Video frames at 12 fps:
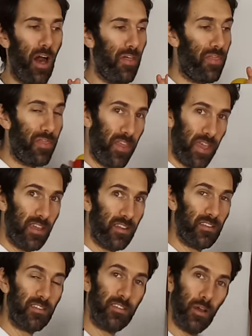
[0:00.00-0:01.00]
a thing
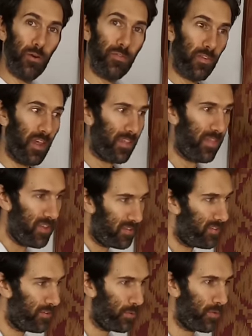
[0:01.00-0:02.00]
itself, like
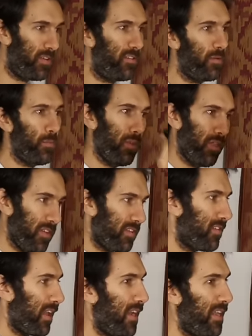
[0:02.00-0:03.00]
this is autism or
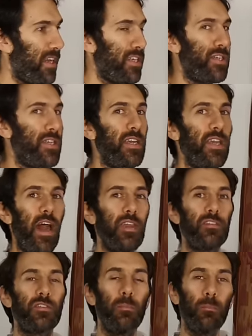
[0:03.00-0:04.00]
this is ADHD,
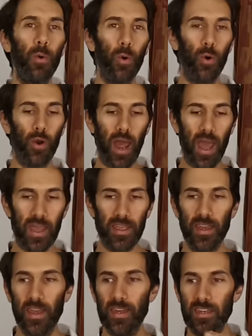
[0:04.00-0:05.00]
and it's more
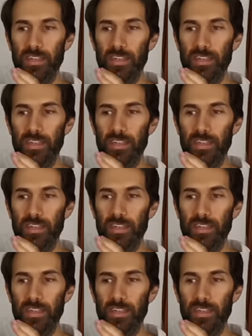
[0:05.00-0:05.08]
a